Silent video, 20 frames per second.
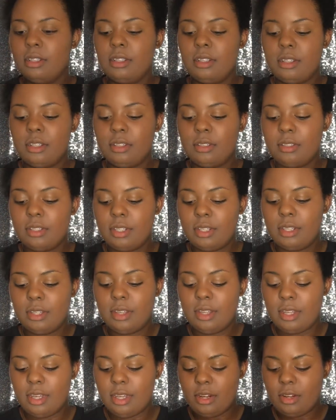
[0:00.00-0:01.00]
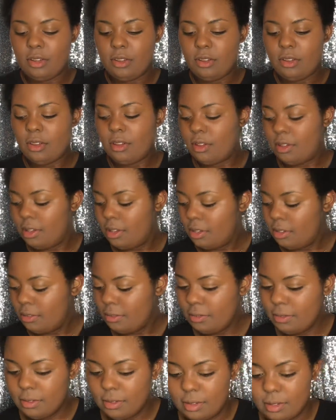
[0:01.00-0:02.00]
And you take that
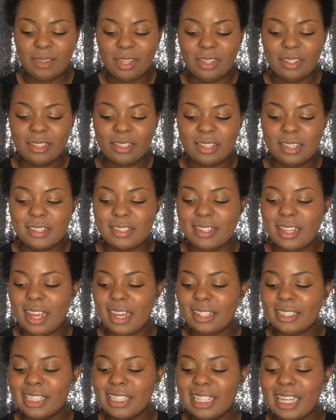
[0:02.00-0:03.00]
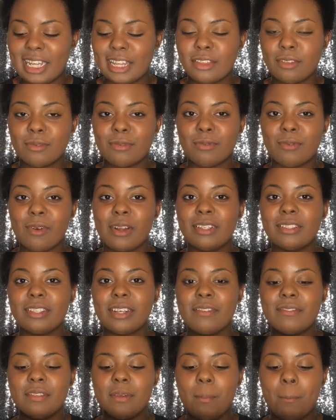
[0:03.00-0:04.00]
off. It looks exactly like the front
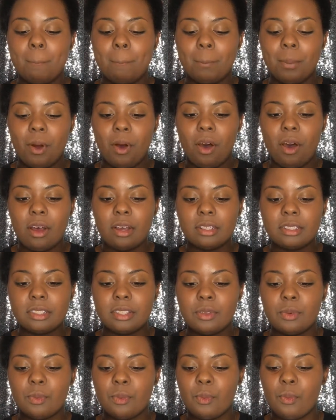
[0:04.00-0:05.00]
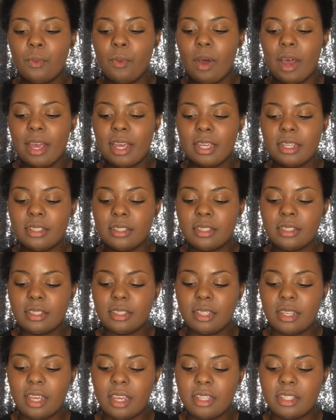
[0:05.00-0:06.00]
of the box, the white
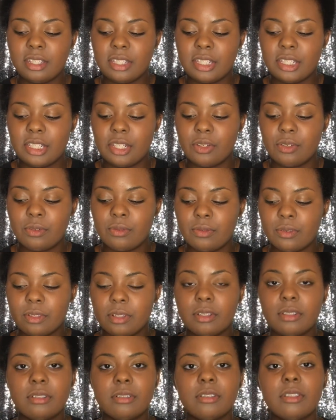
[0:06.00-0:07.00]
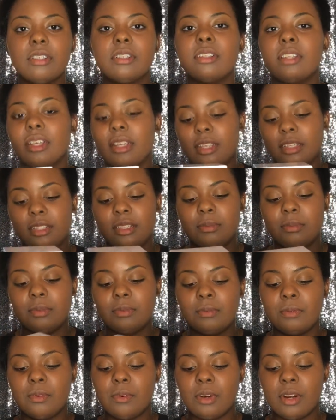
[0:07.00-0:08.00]
and silver. Like I said
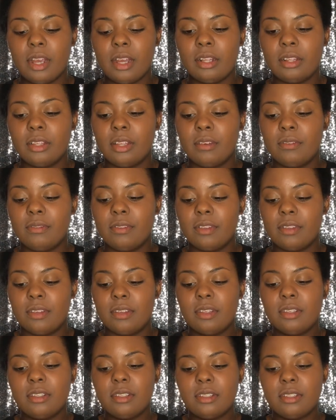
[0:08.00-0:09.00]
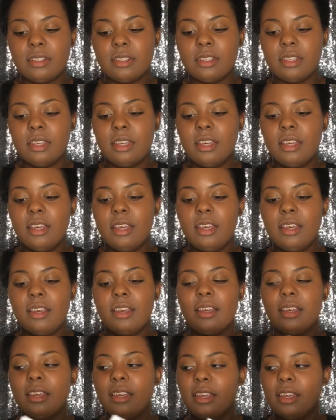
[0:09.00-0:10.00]
before, I love this.
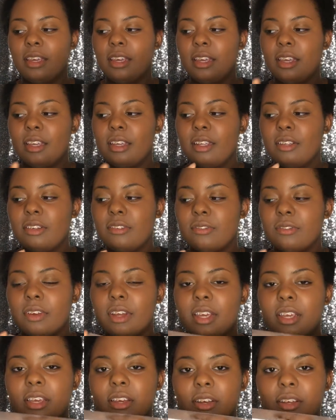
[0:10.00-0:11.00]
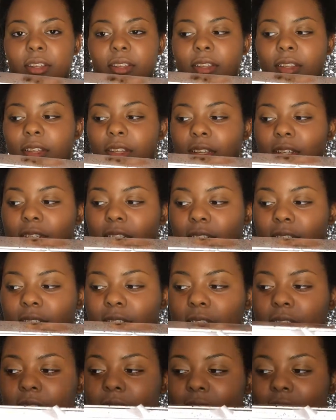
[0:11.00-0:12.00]
And right on this
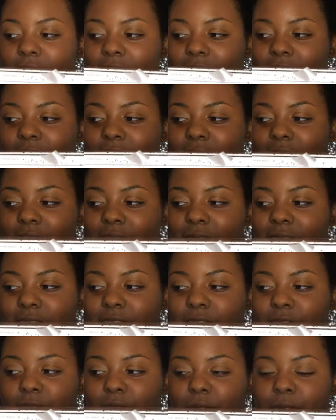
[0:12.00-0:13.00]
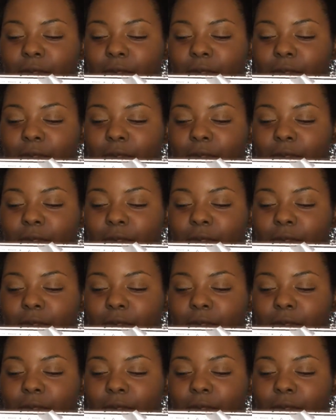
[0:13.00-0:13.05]
side is the